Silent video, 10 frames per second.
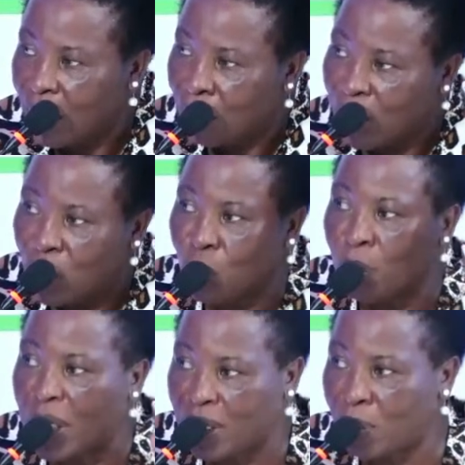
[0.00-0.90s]
but you
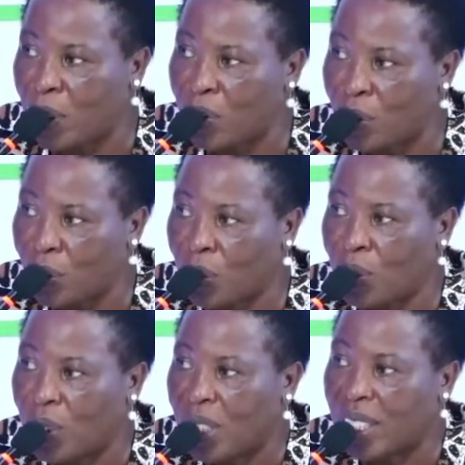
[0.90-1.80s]
must pass through
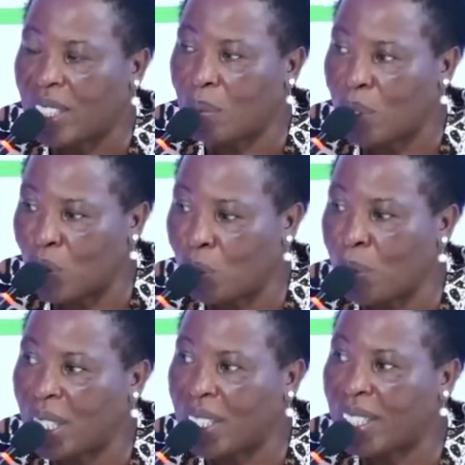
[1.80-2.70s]
a commercial
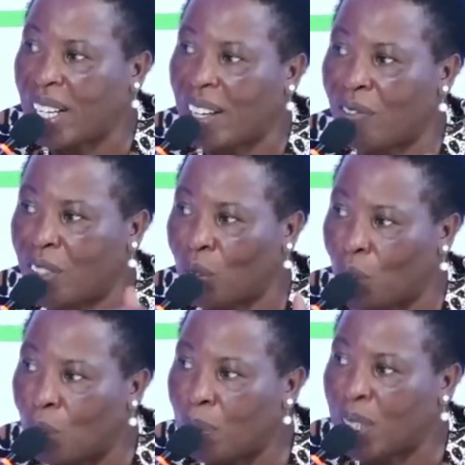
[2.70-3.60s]
bank having
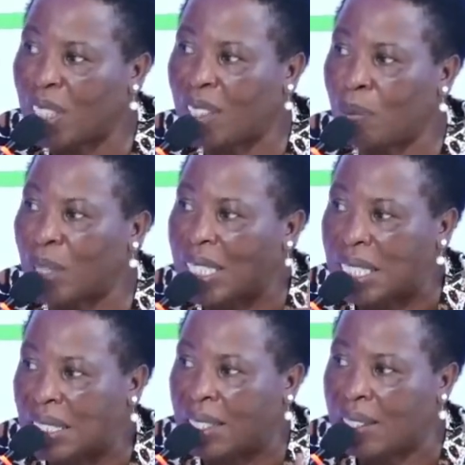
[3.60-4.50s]
opened up a
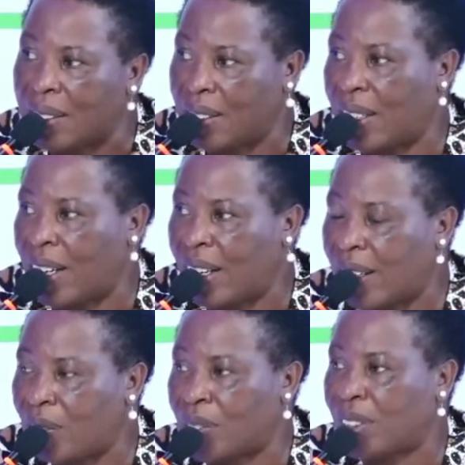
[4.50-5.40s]
CSD
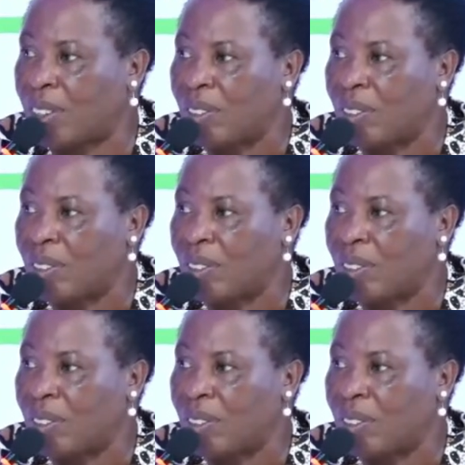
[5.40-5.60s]
account.